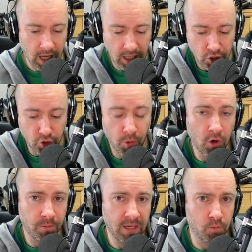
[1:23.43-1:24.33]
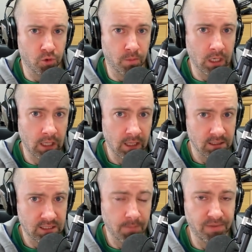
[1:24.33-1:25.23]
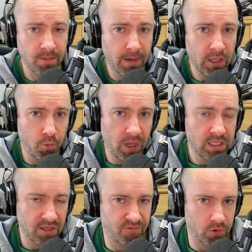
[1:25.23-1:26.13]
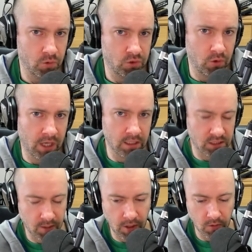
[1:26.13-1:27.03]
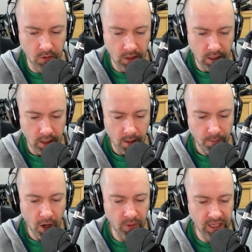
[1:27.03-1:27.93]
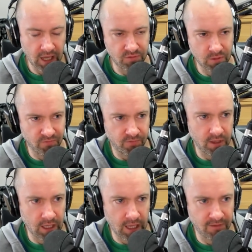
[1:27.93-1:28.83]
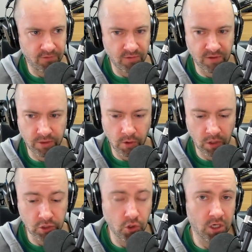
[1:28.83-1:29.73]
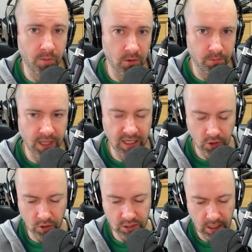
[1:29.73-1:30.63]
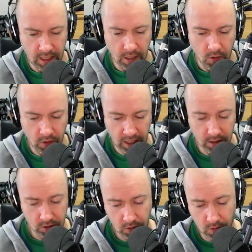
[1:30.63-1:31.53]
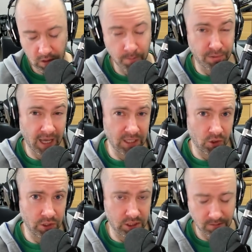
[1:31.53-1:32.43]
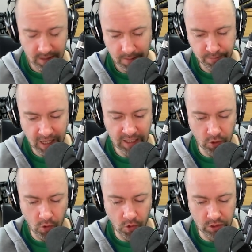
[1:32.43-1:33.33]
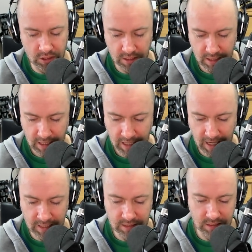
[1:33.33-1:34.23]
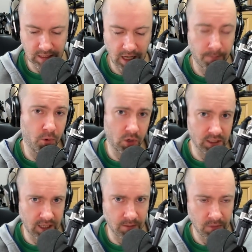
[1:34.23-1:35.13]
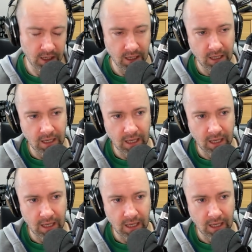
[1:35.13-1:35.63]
And you will make more money simply by waiting for those new cards to come out. But I want to give some uh, food for thought and talk about implied odds. Okay, so implied odds. Implied odds is a poker term.